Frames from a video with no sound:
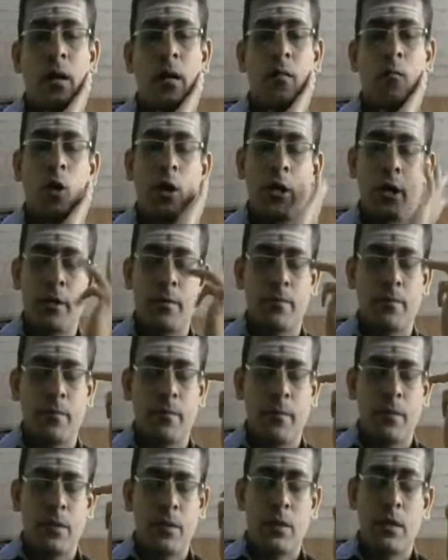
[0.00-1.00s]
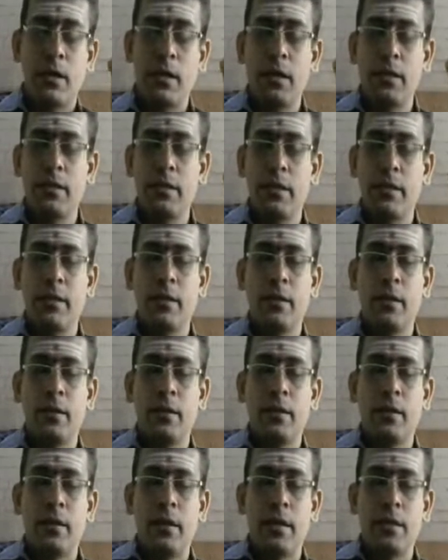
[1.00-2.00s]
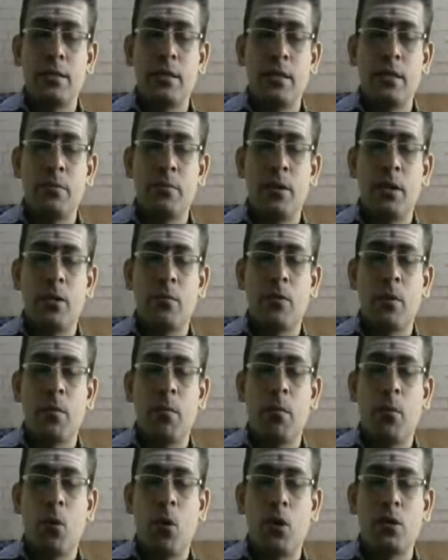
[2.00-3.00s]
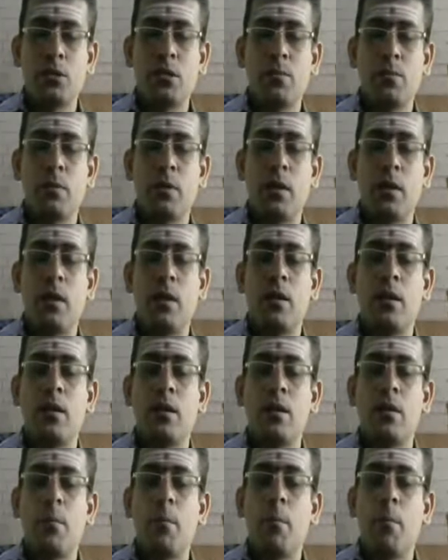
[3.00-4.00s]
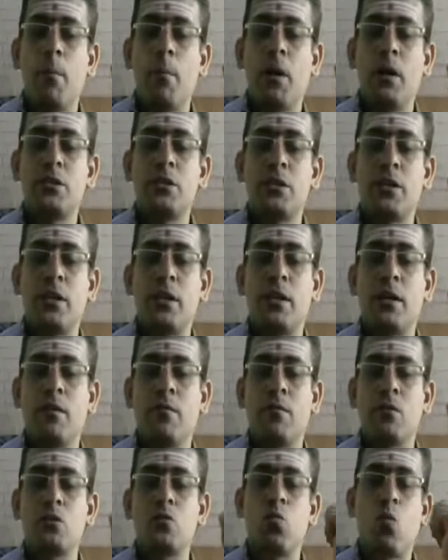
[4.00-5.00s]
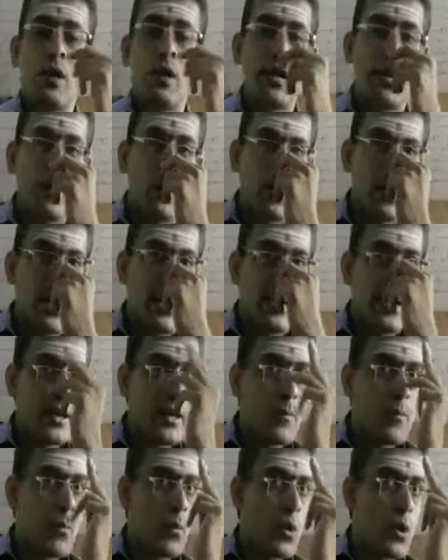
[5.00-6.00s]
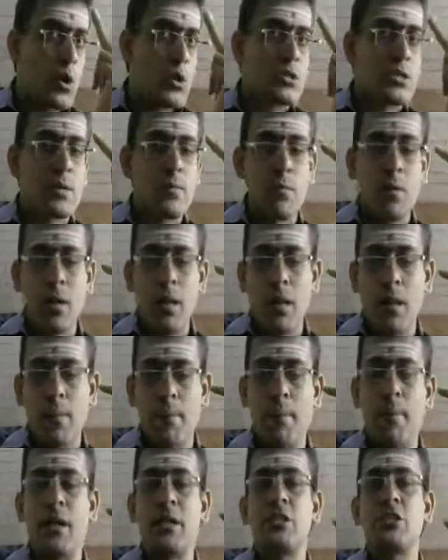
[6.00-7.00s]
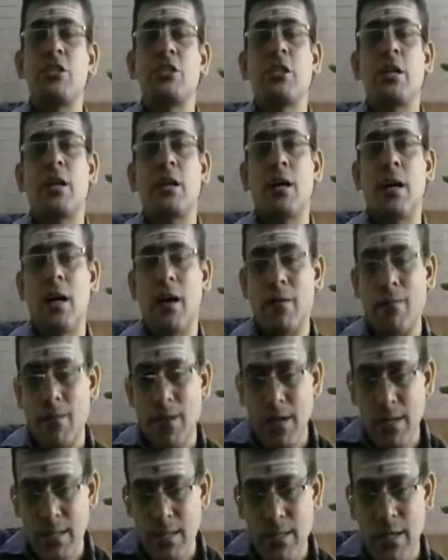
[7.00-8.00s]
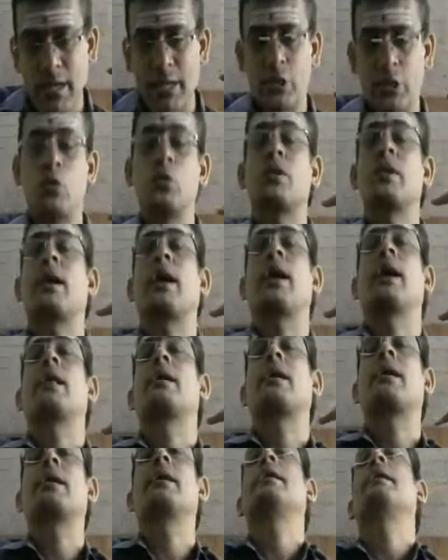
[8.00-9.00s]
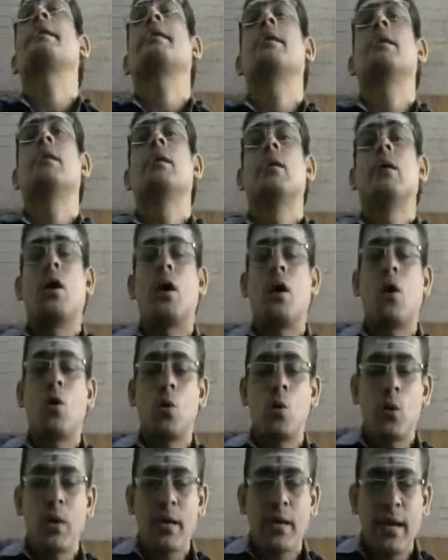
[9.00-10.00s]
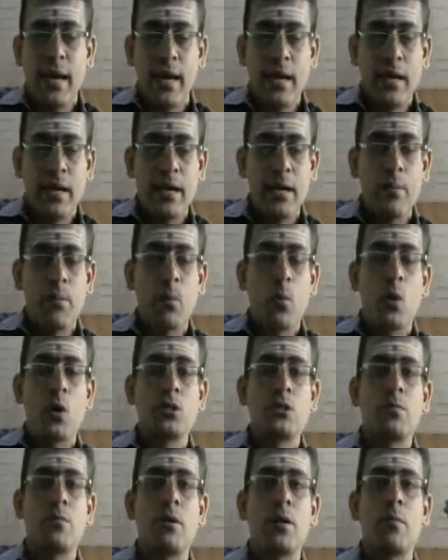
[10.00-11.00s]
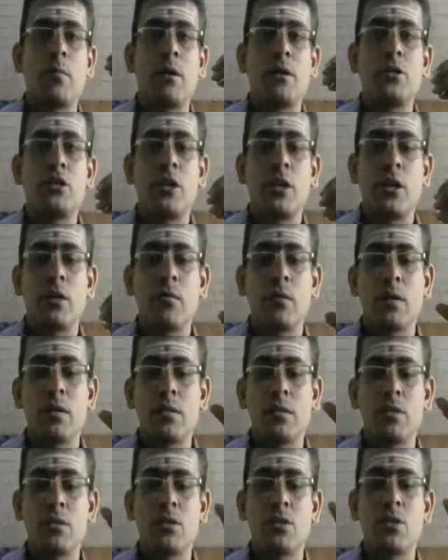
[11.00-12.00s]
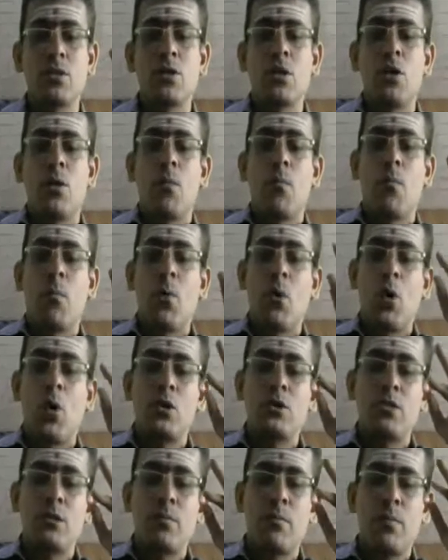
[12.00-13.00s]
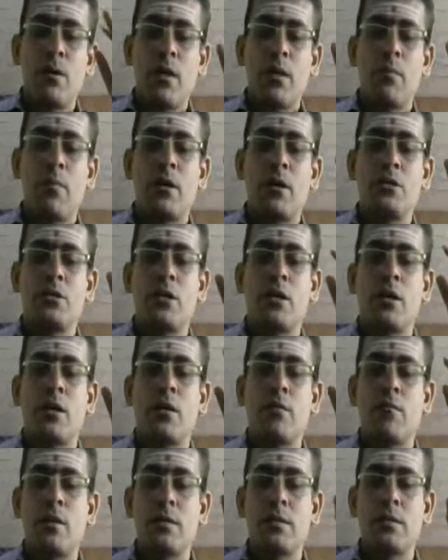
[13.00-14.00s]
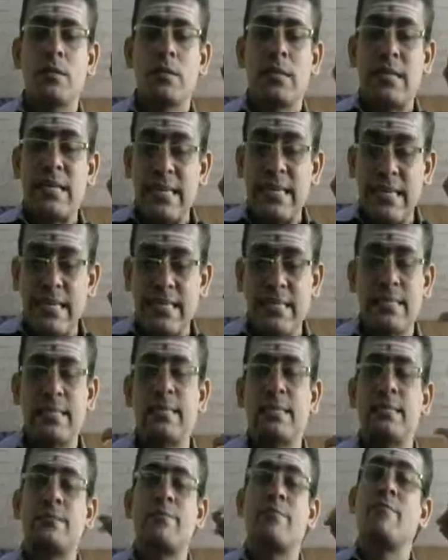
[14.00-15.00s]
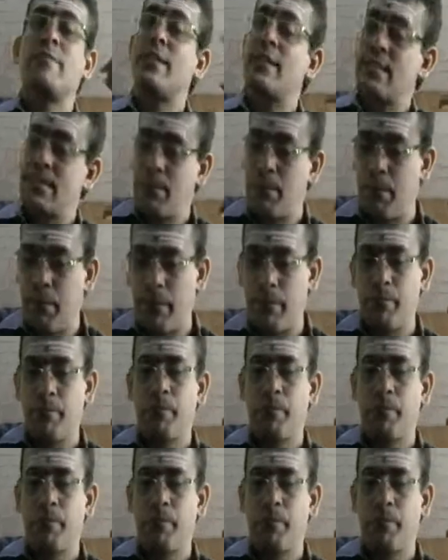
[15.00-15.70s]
what? Third thing is nothing but your possible budgeted hours. What I have to calculate? Possible budgeted hours I should calculate. How do I calculate possible budgeted hours? Possible budgeted hours is very simple.